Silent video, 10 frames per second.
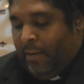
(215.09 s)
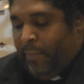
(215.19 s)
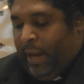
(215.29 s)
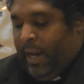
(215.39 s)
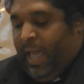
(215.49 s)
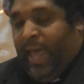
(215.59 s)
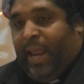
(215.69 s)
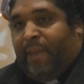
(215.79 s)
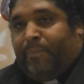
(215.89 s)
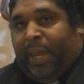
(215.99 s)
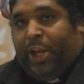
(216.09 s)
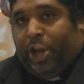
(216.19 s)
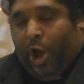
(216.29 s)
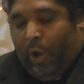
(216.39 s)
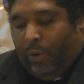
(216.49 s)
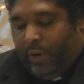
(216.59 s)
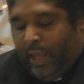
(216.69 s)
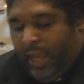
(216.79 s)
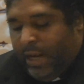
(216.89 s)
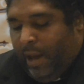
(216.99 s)
But let it be known,
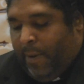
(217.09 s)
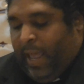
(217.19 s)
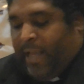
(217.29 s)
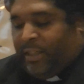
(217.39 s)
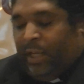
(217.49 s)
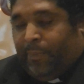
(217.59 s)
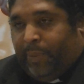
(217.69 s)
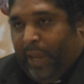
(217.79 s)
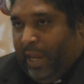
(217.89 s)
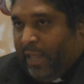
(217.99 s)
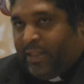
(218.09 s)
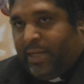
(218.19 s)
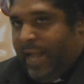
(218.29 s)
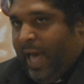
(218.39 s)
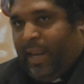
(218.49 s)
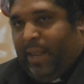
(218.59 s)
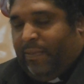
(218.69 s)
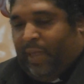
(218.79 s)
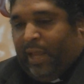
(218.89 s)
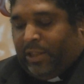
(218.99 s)
the NAACP is not
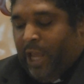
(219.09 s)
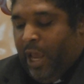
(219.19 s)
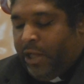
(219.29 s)
in this